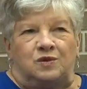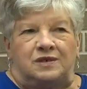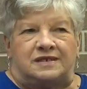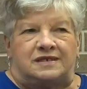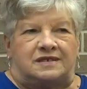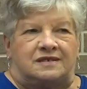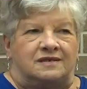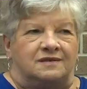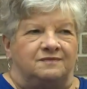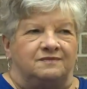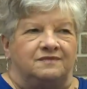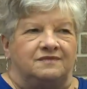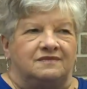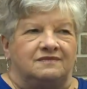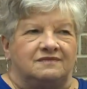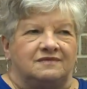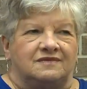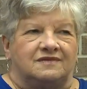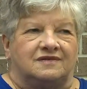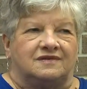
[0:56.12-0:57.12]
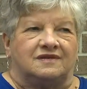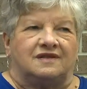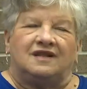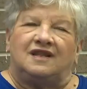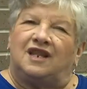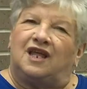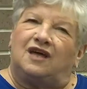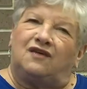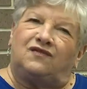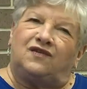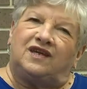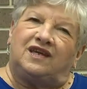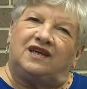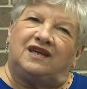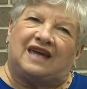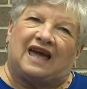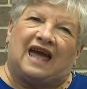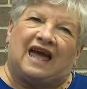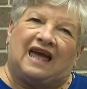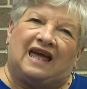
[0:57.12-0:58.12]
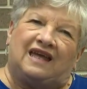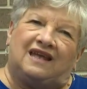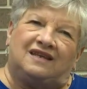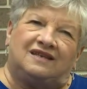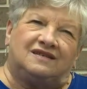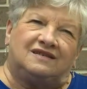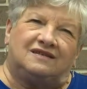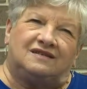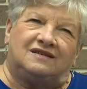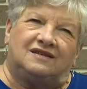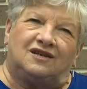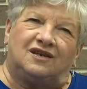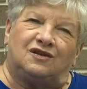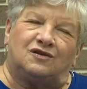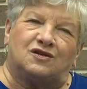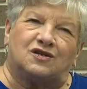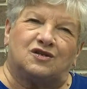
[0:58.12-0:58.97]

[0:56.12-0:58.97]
was a loving, kind, you know,